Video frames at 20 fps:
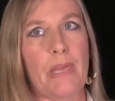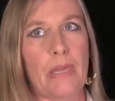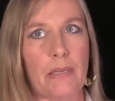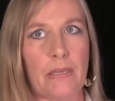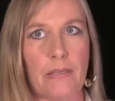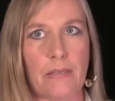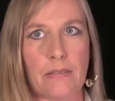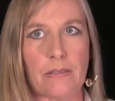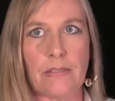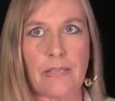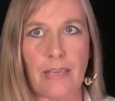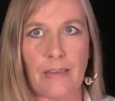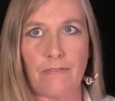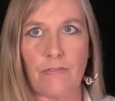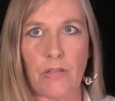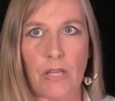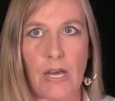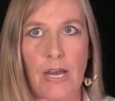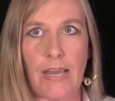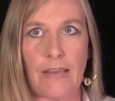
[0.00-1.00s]
that can
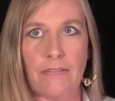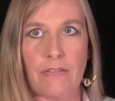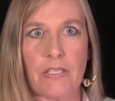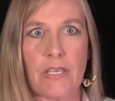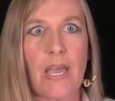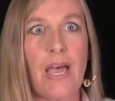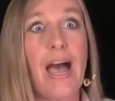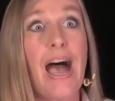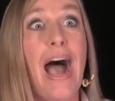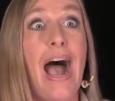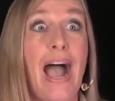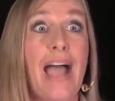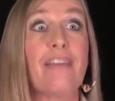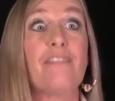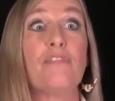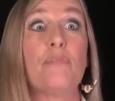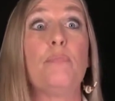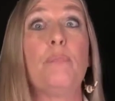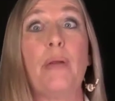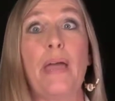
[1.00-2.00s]
save lives.
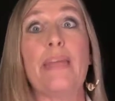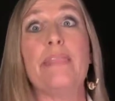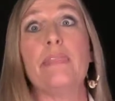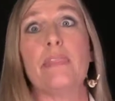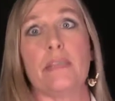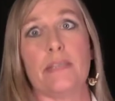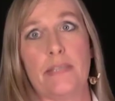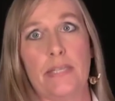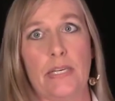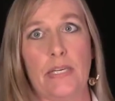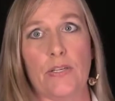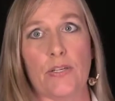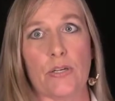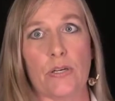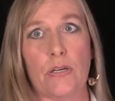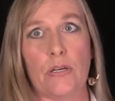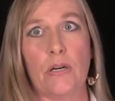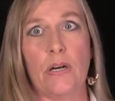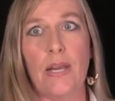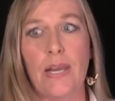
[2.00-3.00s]
I've been the
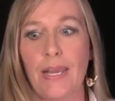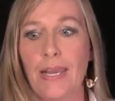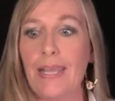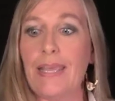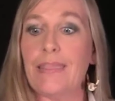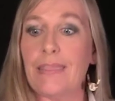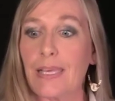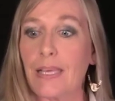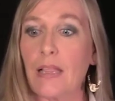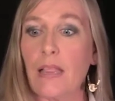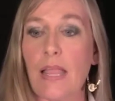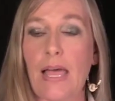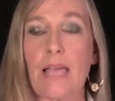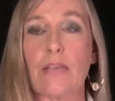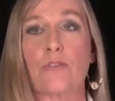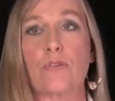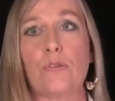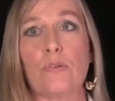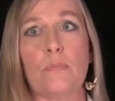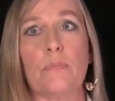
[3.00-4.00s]
teacher in the
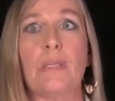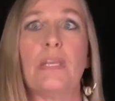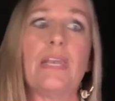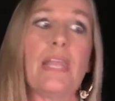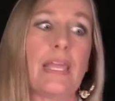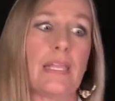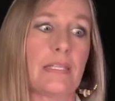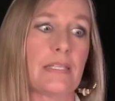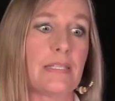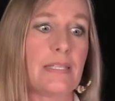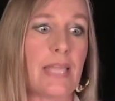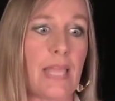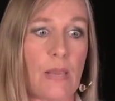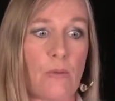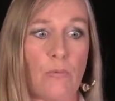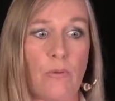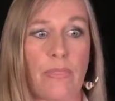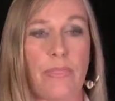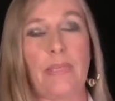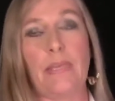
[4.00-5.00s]
classroom the next day
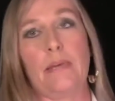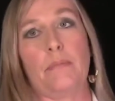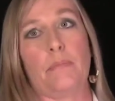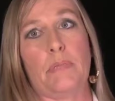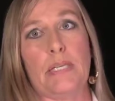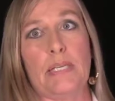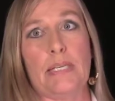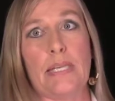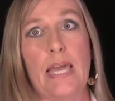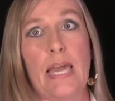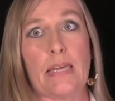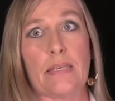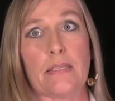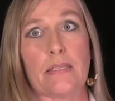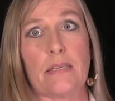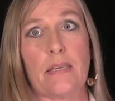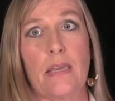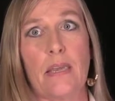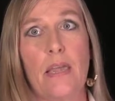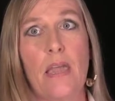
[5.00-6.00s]
with the empty
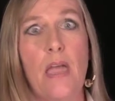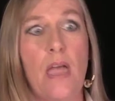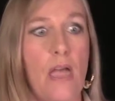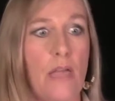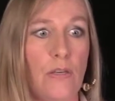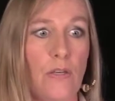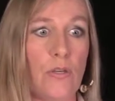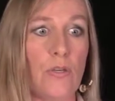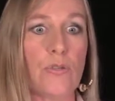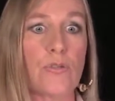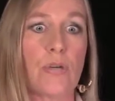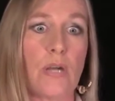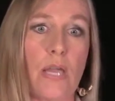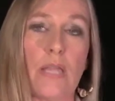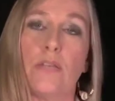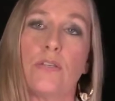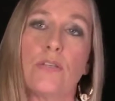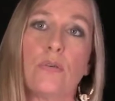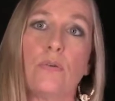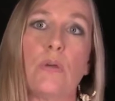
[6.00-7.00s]
desk, and you're
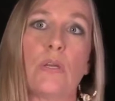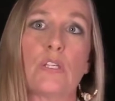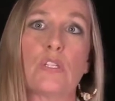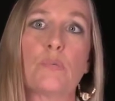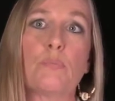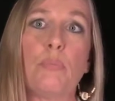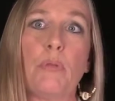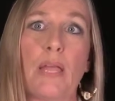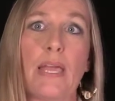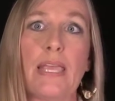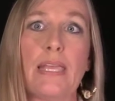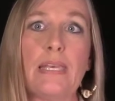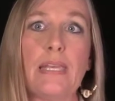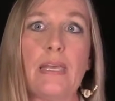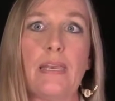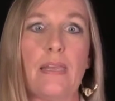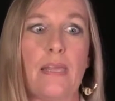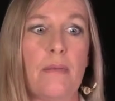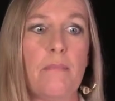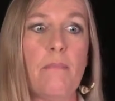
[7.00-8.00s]
trying to explain
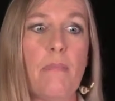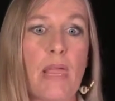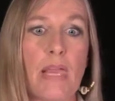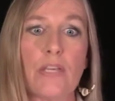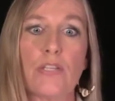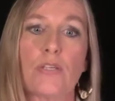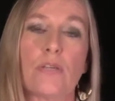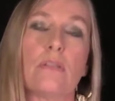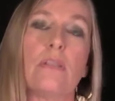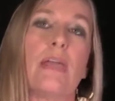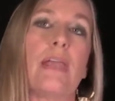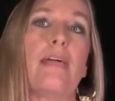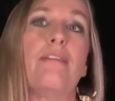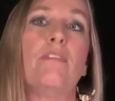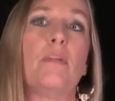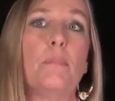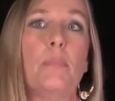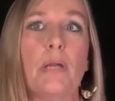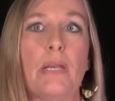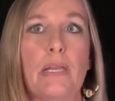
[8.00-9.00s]
it and make sure that
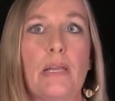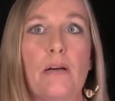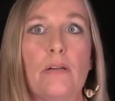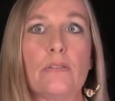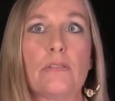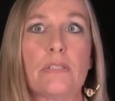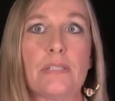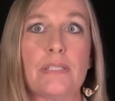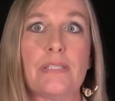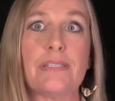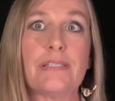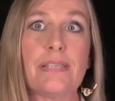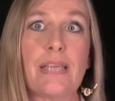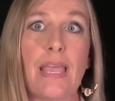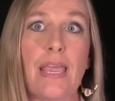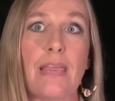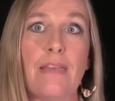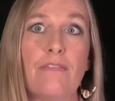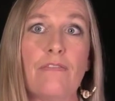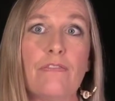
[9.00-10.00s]
everybody else is
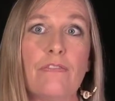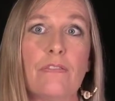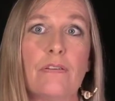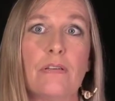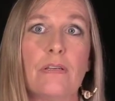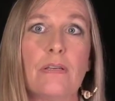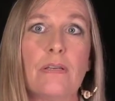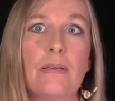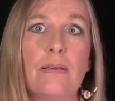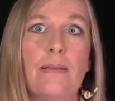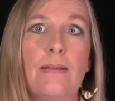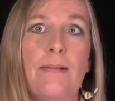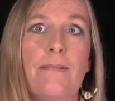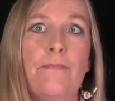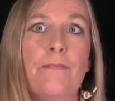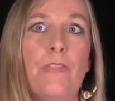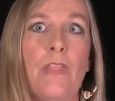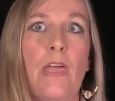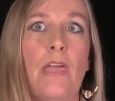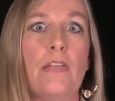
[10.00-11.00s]
safe.
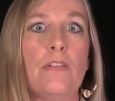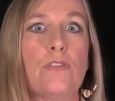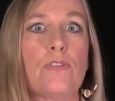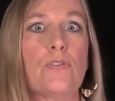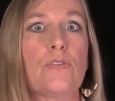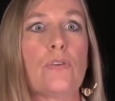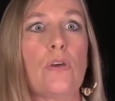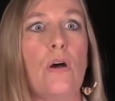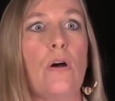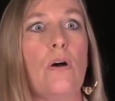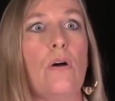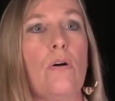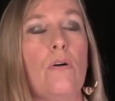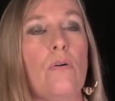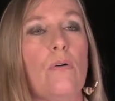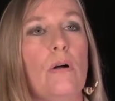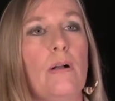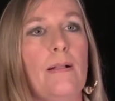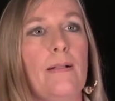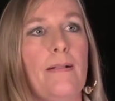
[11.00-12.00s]
And
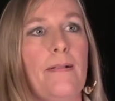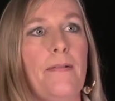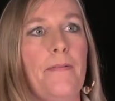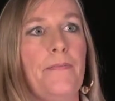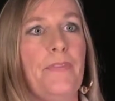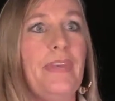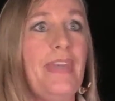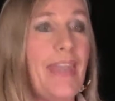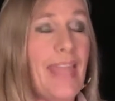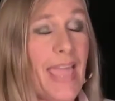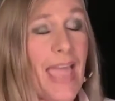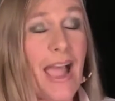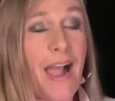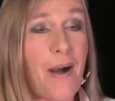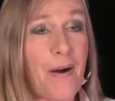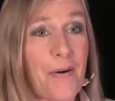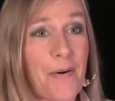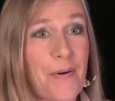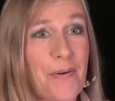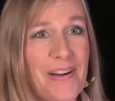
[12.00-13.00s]
so
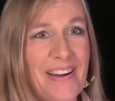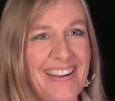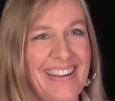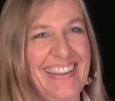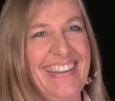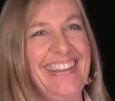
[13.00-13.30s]
Now